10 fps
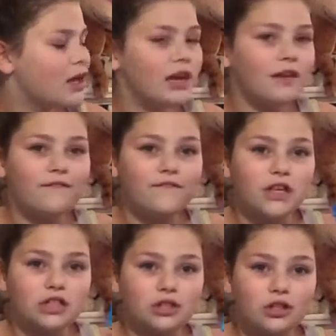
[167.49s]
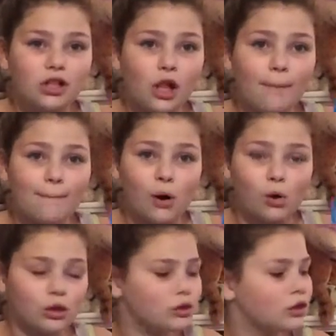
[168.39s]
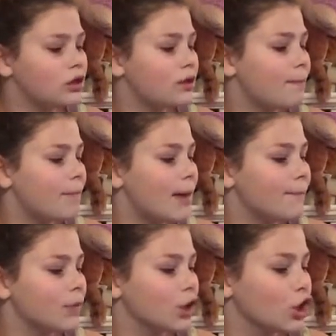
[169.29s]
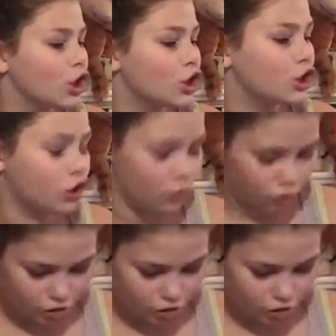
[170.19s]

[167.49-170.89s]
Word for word: an official bowl member youth.